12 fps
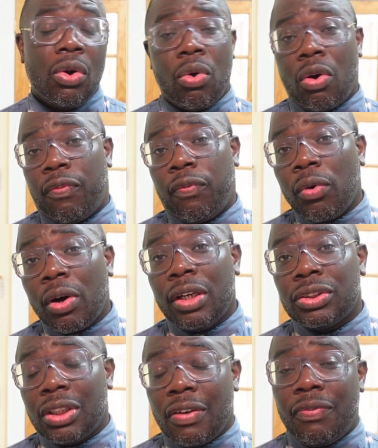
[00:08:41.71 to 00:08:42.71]
or
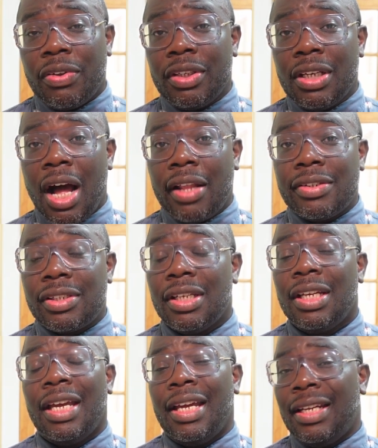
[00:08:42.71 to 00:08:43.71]
$450
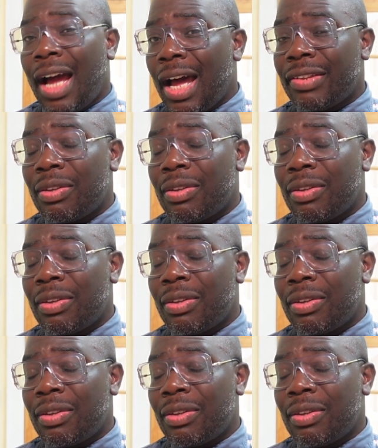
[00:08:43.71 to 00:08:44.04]
and not have